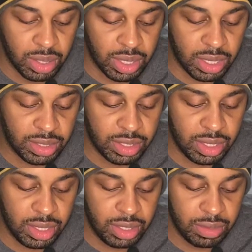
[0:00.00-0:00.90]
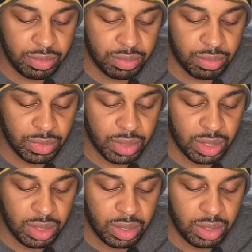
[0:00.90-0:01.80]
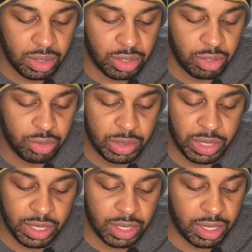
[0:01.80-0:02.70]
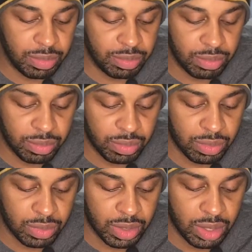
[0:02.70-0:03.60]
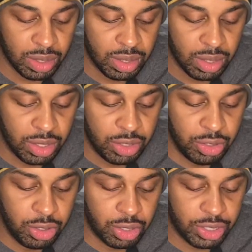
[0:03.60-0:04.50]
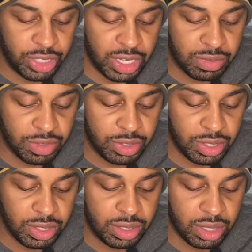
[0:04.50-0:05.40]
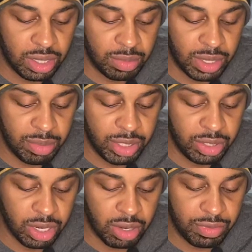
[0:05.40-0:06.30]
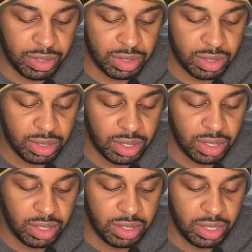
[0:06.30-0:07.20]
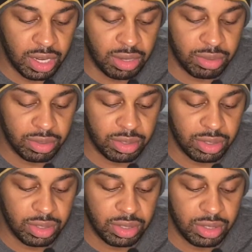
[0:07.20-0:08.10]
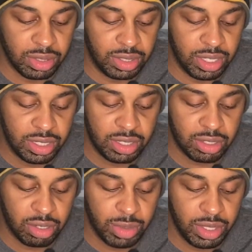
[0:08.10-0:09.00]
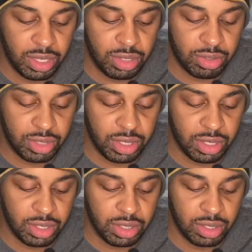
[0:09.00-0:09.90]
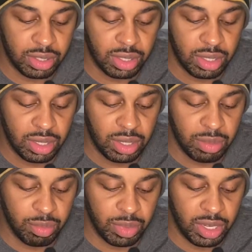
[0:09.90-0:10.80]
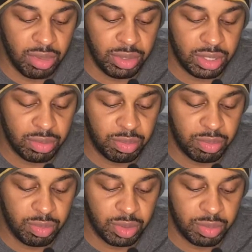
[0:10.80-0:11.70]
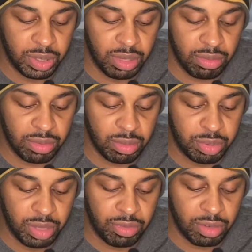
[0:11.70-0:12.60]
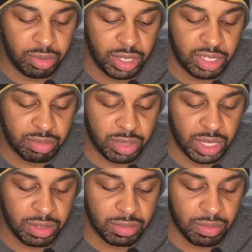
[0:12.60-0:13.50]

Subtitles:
I'll say Colts win that game. New York Jets versus the Miami Dolphins. Now, this is going to be interesting because Miami could play for the playoff spot,